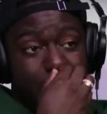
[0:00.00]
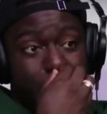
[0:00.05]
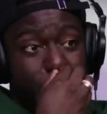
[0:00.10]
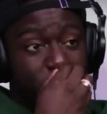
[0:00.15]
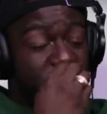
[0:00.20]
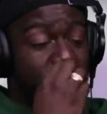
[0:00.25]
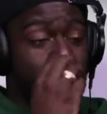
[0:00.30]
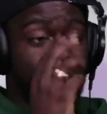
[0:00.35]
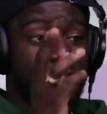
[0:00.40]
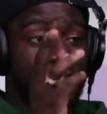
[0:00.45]

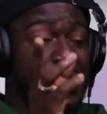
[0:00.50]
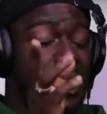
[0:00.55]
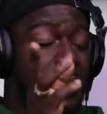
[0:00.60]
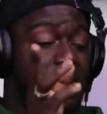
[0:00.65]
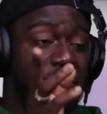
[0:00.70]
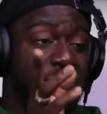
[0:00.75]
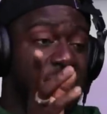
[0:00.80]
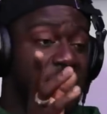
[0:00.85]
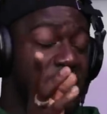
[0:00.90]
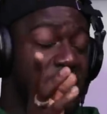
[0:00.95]
wish it was that
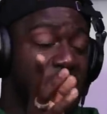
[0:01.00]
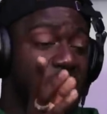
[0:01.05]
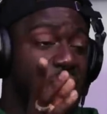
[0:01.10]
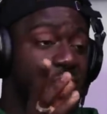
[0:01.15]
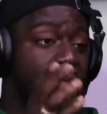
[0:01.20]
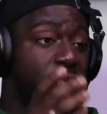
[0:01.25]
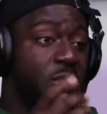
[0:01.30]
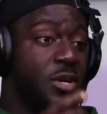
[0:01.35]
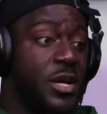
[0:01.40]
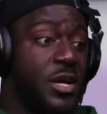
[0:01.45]
one first, you
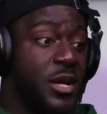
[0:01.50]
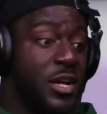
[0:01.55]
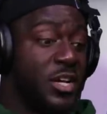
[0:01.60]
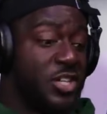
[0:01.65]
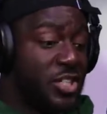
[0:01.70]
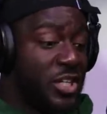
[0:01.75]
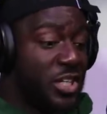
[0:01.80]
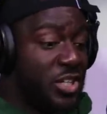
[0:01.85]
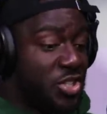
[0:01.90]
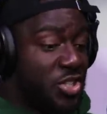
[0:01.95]
know.
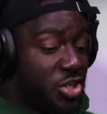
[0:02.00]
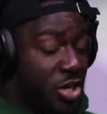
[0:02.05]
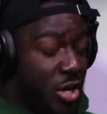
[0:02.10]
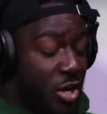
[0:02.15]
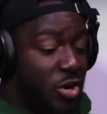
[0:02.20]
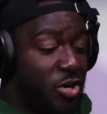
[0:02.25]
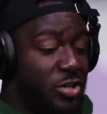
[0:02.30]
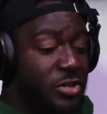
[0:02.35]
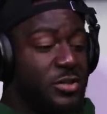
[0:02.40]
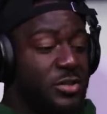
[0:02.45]
She had a shirt
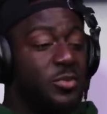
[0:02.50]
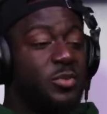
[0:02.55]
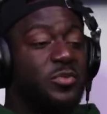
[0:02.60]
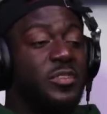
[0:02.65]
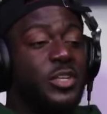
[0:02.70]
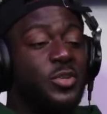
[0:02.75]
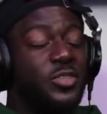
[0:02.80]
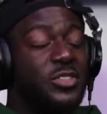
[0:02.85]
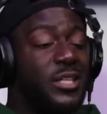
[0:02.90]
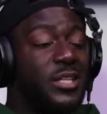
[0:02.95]
on with a
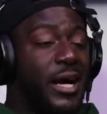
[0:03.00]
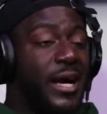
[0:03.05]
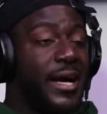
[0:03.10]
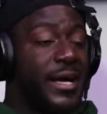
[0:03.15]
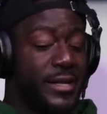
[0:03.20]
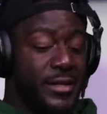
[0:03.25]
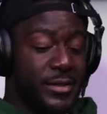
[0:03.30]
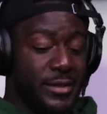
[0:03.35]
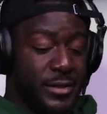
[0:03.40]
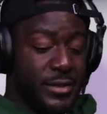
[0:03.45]
little
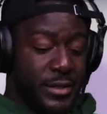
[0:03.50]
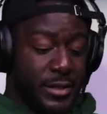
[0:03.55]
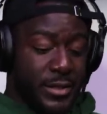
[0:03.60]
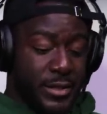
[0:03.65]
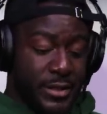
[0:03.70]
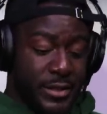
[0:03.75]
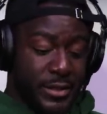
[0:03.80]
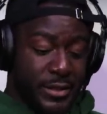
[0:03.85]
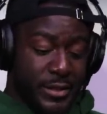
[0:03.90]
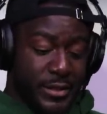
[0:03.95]
tie.
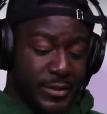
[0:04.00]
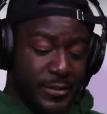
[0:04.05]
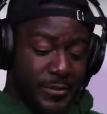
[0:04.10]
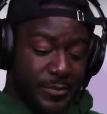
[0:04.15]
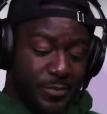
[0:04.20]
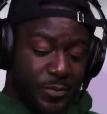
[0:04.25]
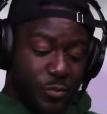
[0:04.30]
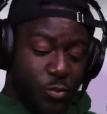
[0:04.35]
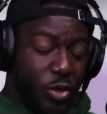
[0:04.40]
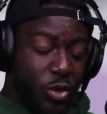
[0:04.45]

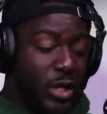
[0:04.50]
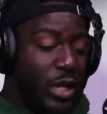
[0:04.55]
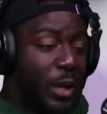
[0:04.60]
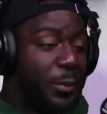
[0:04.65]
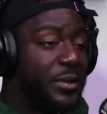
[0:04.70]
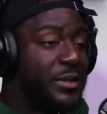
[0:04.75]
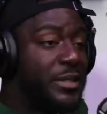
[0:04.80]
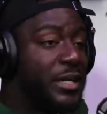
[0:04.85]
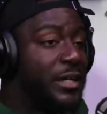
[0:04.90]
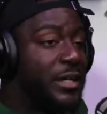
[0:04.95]
Walking
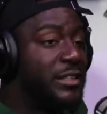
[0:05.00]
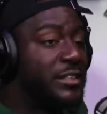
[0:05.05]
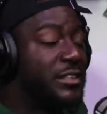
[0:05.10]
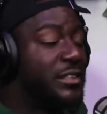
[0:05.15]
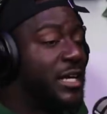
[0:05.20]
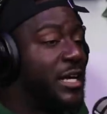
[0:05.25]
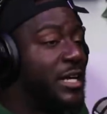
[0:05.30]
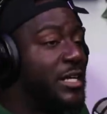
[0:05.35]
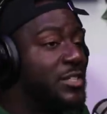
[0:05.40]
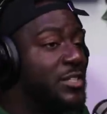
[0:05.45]
up and down the
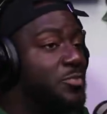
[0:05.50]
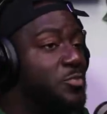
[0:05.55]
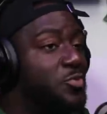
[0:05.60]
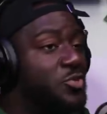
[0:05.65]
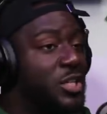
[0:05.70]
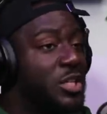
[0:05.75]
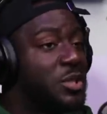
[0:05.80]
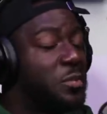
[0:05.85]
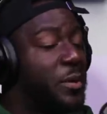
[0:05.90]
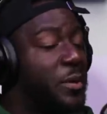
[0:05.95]
stage,
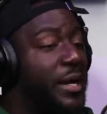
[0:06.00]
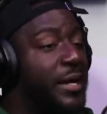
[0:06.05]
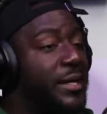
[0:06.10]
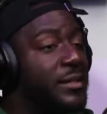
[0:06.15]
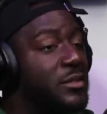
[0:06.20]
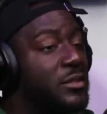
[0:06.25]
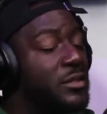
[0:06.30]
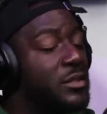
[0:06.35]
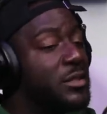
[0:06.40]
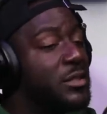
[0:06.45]
music's
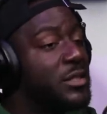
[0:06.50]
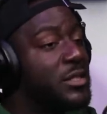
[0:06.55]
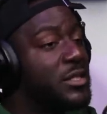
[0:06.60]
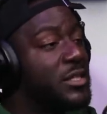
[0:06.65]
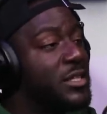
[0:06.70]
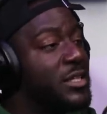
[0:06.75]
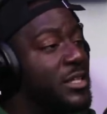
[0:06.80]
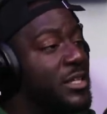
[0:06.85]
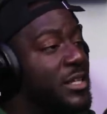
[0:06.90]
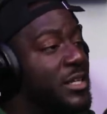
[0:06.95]
playing.
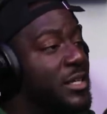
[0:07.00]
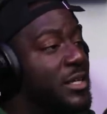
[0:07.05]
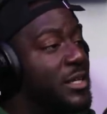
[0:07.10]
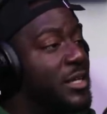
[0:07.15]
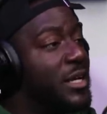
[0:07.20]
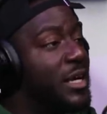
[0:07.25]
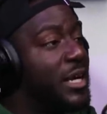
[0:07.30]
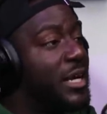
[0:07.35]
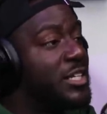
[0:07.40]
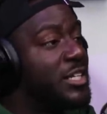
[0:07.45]

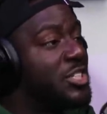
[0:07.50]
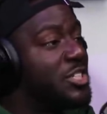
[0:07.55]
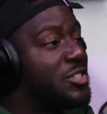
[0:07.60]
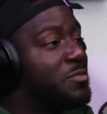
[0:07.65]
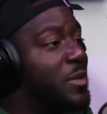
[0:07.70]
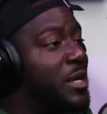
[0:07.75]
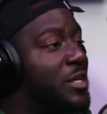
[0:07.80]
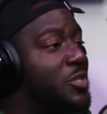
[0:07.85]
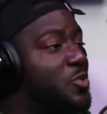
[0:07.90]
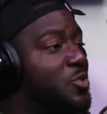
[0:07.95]
Then she just
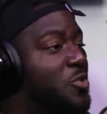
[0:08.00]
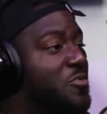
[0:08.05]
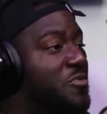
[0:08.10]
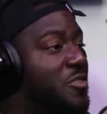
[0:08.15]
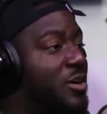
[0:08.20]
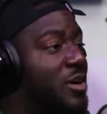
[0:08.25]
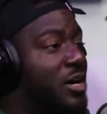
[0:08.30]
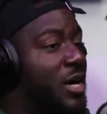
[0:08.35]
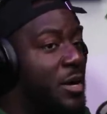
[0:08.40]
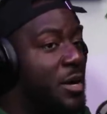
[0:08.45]
bends
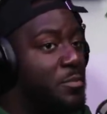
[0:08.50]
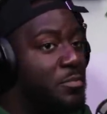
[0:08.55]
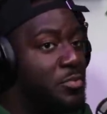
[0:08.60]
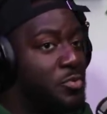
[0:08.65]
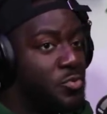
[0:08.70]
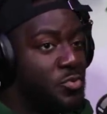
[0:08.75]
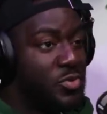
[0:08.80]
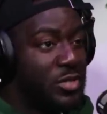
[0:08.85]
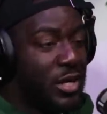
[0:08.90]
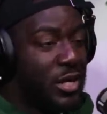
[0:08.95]
over and
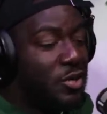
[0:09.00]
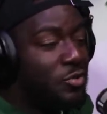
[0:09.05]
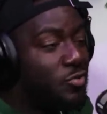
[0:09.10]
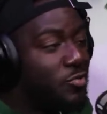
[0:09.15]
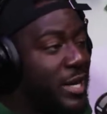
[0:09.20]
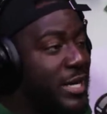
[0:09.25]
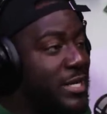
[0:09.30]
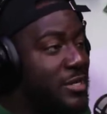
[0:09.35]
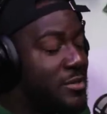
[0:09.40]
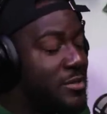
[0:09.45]
pulls out a
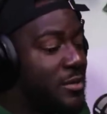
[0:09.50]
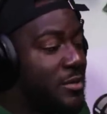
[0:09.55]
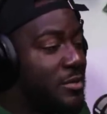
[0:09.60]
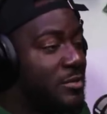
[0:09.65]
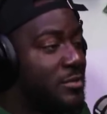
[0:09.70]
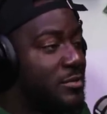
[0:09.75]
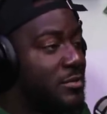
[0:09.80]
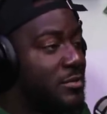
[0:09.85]
razor.